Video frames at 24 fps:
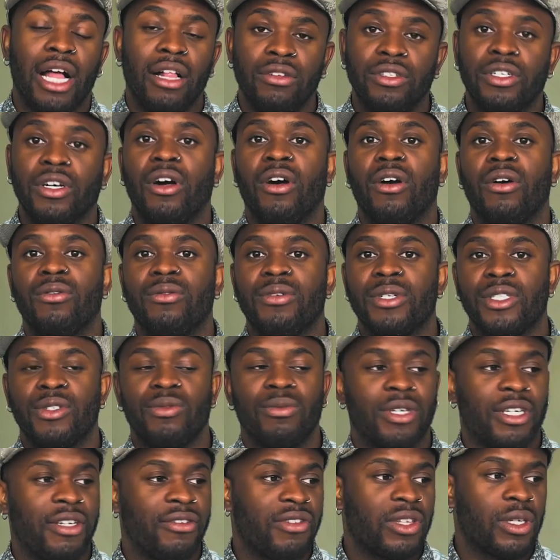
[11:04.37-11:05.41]
alcohol was
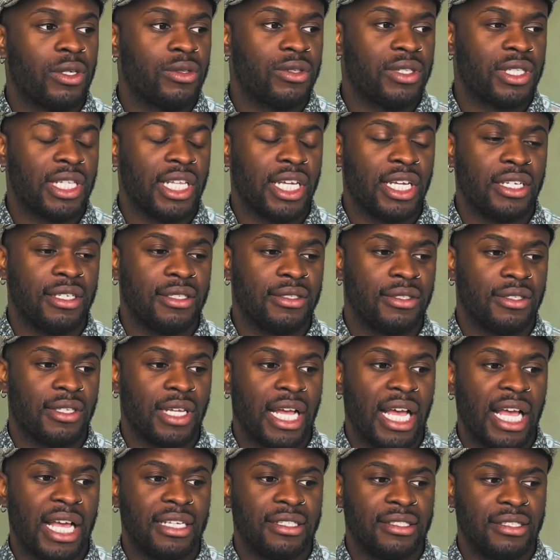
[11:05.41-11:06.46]
one of those things
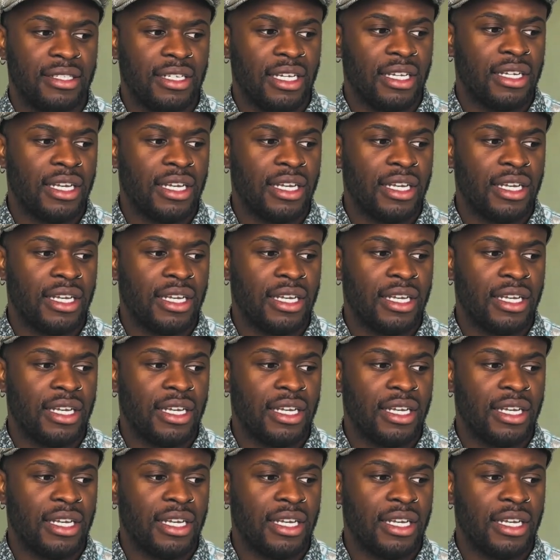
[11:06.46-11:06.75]
I see